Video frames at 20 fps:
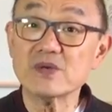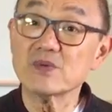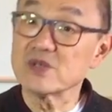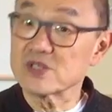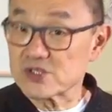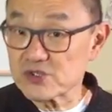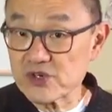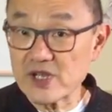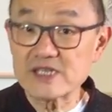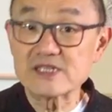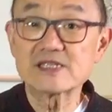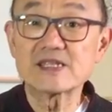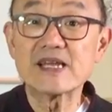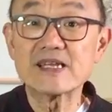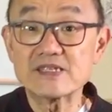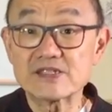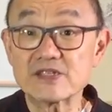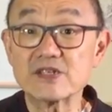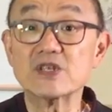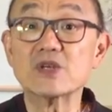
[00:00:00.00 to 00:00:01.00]
which
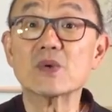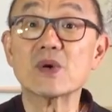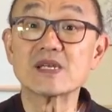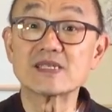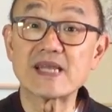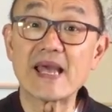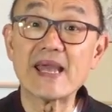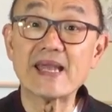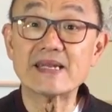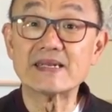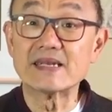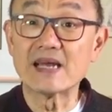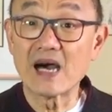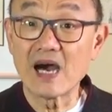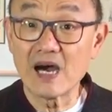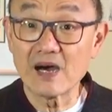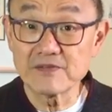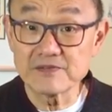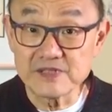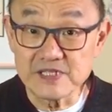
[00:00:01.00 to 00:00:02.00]
translates to US
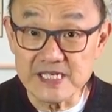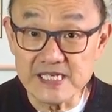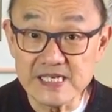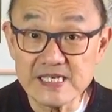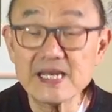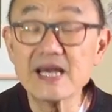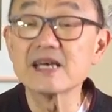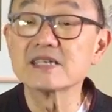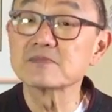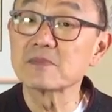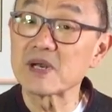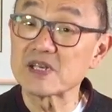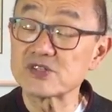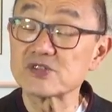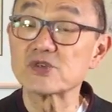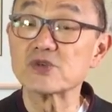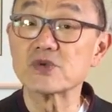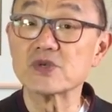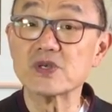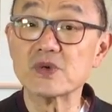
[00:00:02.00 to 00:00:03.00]
8.5D as my
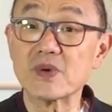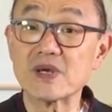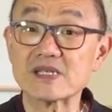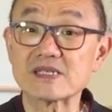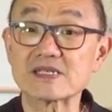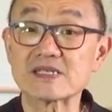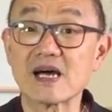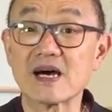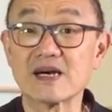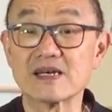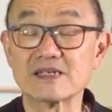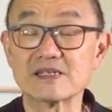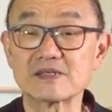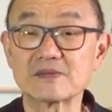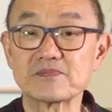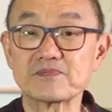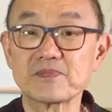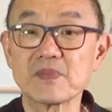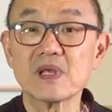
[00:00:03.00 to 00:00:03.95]
true US size.